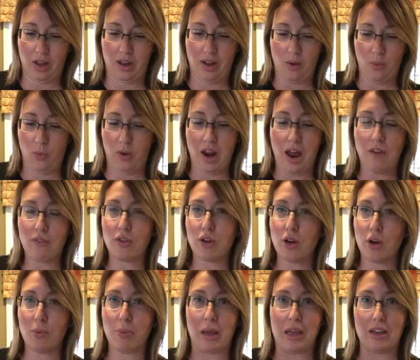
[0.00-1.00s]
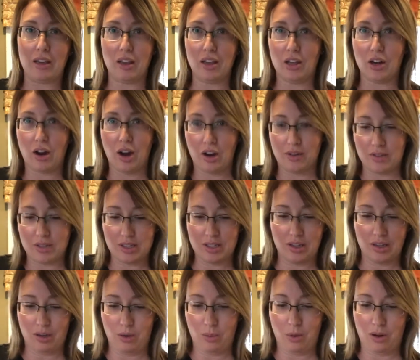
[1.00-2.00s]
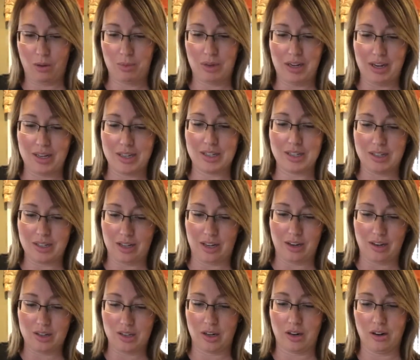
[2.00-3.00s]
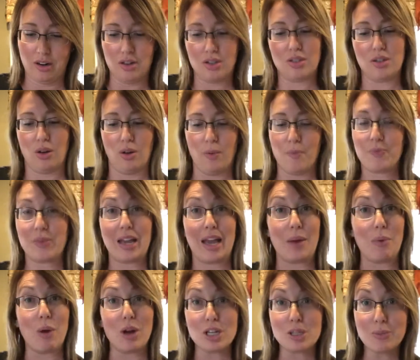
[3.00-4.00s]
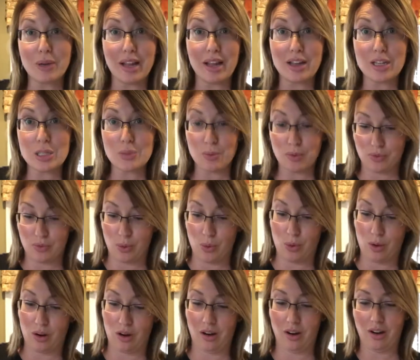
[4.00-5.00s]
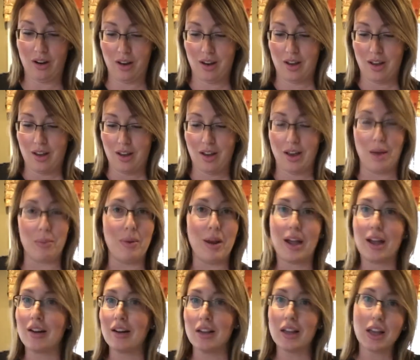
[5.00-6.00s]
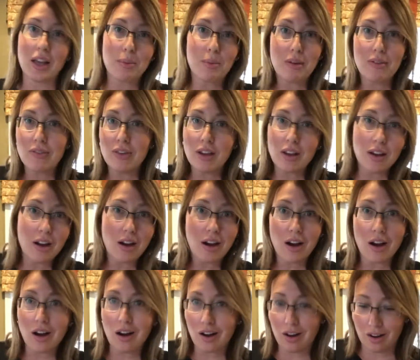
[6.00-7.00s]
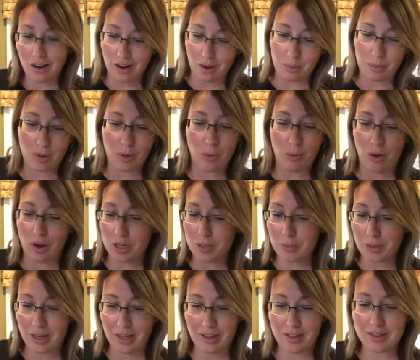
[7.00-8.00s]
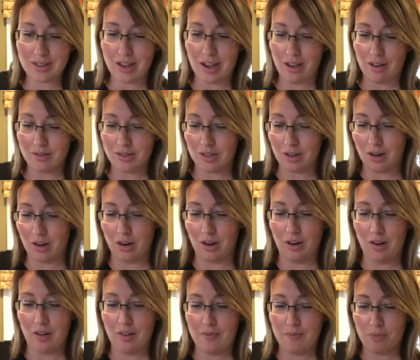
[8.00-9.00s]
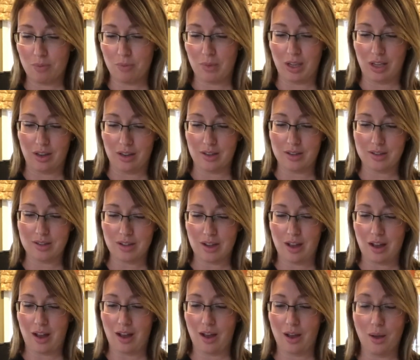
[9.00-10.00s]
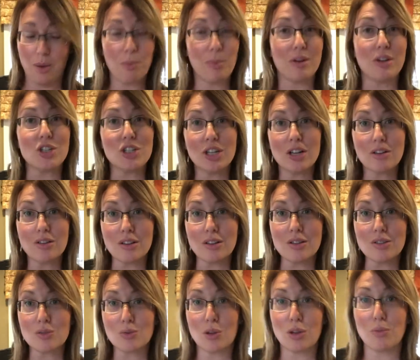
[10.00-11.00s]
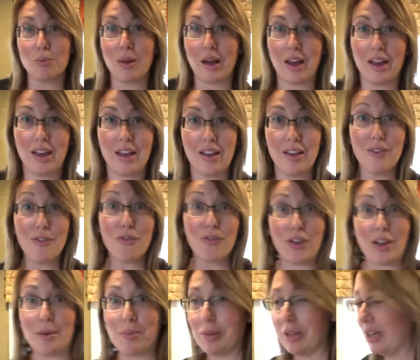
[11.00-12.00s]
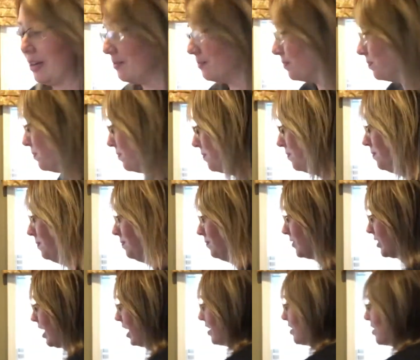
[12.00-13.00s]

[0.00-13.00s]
Whenever you're baking, you're obviously gonna wanna be nice and sanitary. So I washed my hands before. I'm not gonna lick my finger. I'm gonna wash my hands after, because I'm gonna share these with my family and